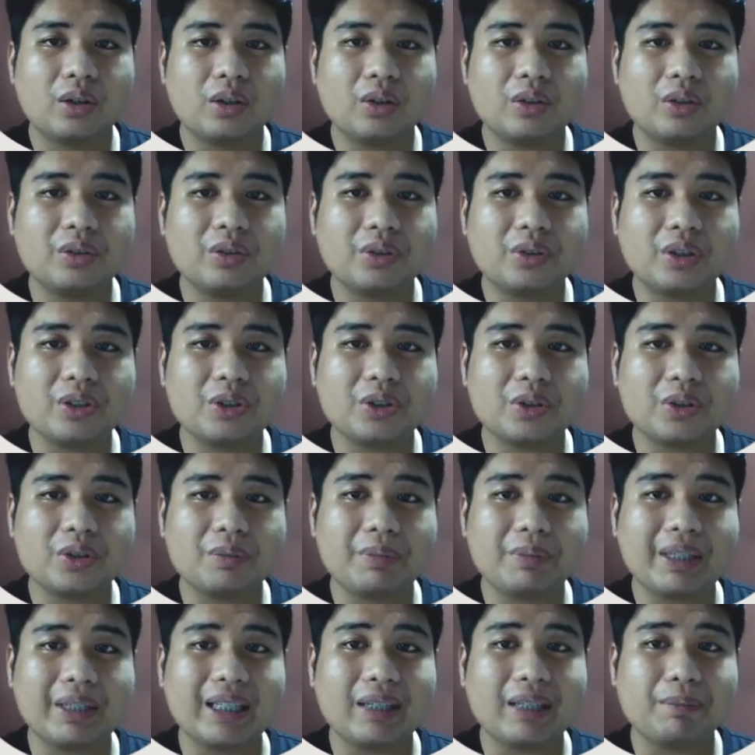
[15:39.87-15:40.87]
control
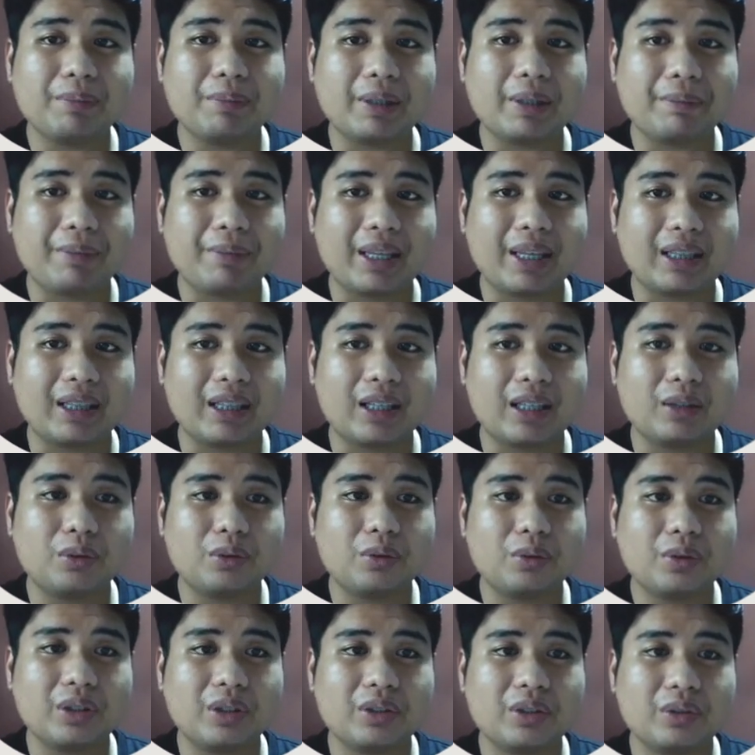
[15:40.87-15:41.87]
should be implemented
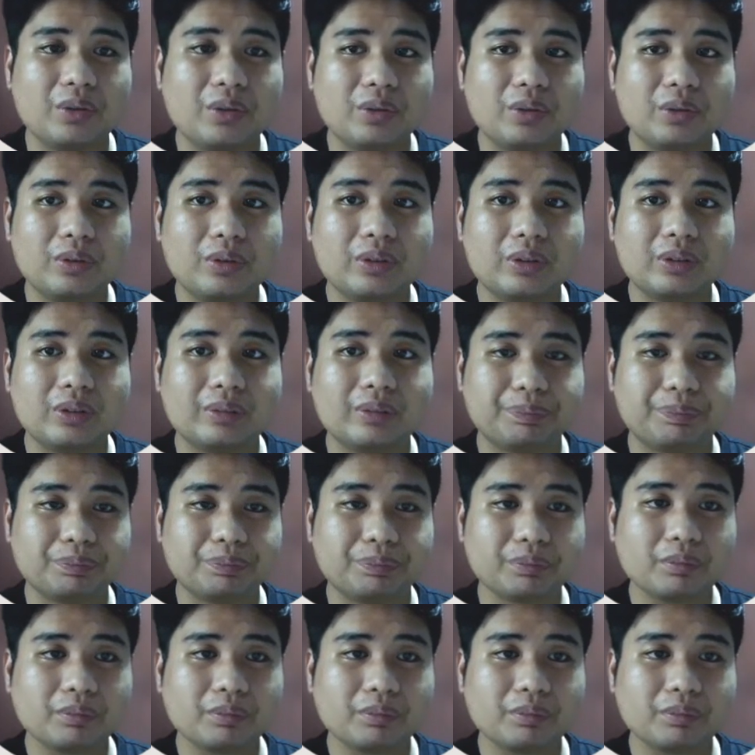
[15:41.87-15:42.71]
to reduce